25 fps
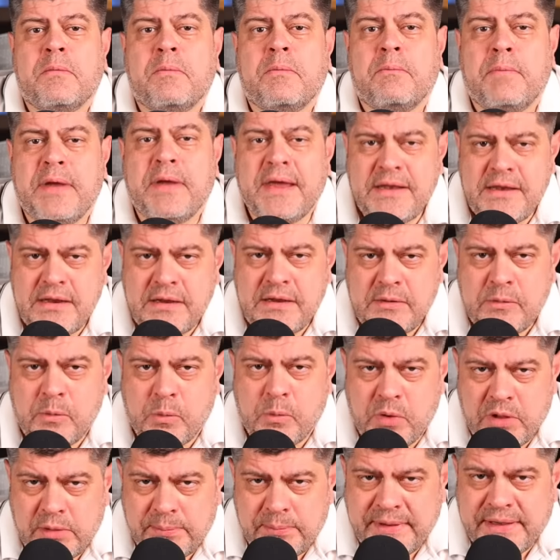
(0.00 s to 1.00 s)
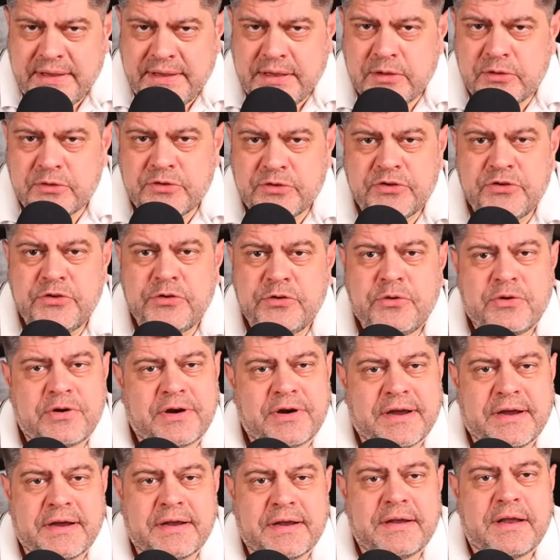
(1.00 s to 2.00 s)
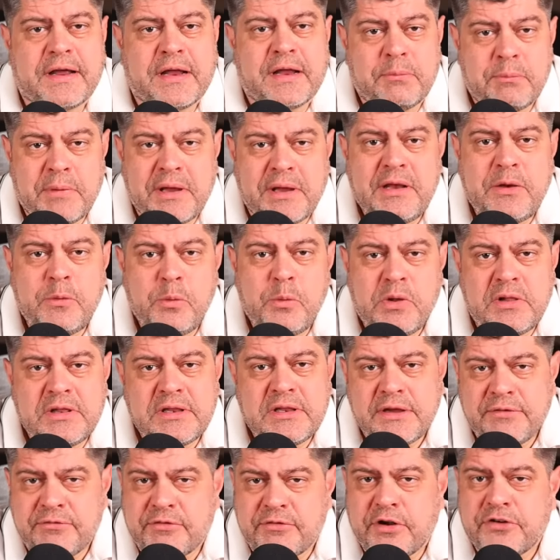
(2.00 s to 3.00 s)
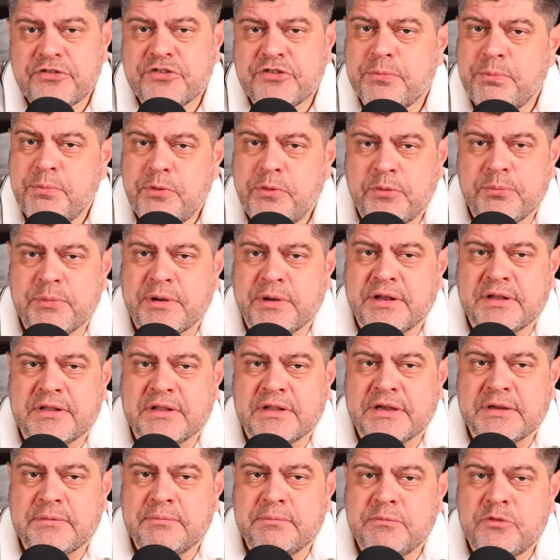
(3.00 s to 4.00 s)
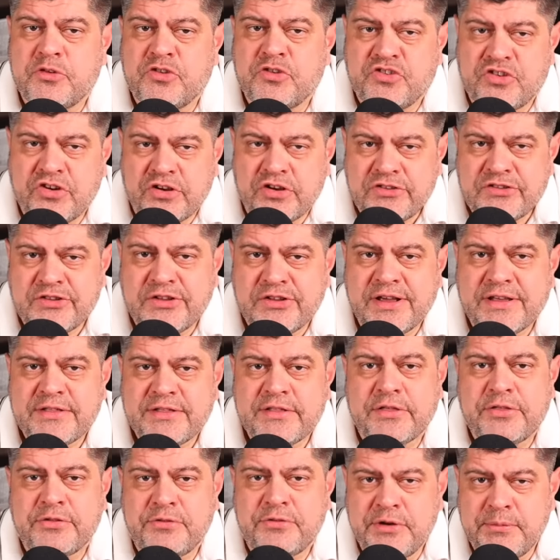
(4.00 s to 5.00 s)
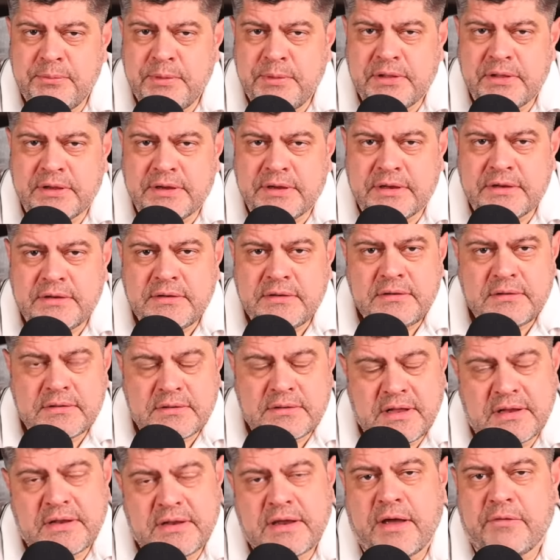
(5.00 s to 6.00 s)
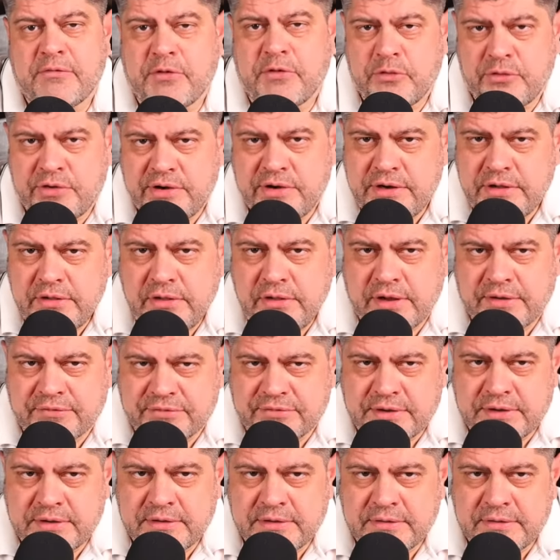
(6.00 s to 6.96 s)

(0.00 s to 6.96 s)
Many will be killed in Ukraine, and many will leave Russia permanently, just like the 3 million that have already left.